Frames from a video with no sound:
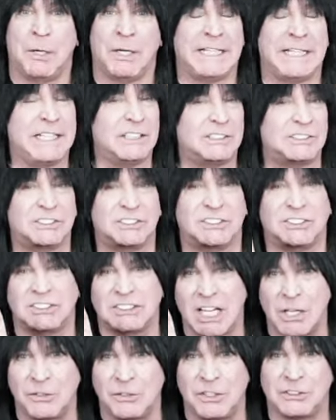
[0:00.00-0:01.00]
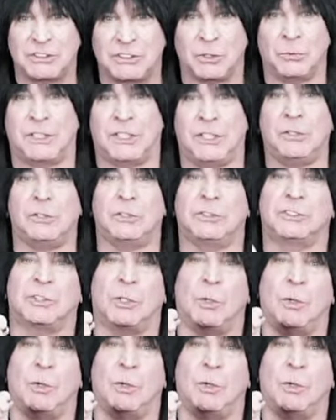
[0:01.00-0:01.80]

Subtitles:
But it sounded so killer.